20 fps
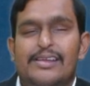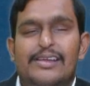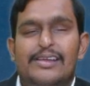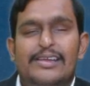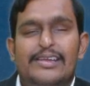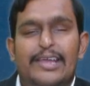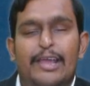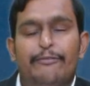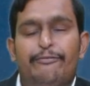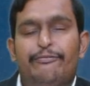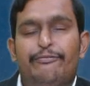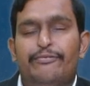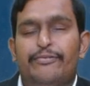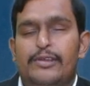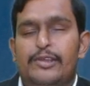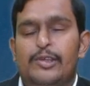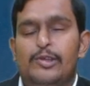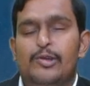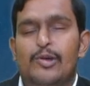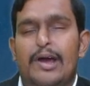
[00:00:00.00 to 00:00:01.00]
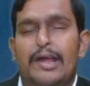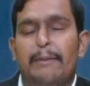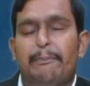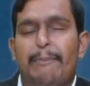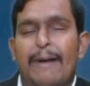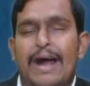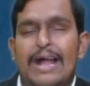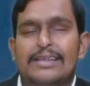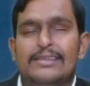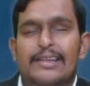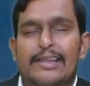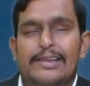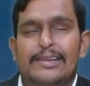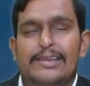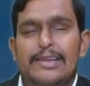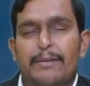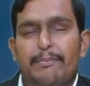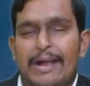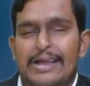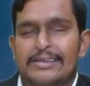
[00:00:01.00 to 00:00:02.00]
if you are a partner
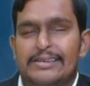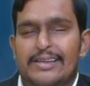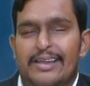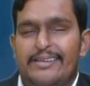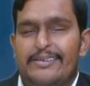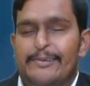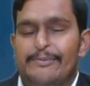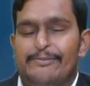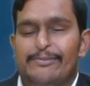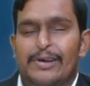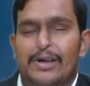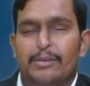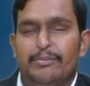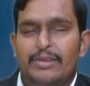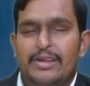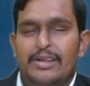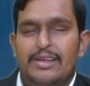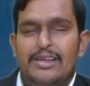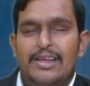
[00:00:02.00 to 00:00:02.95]
in a partnership firm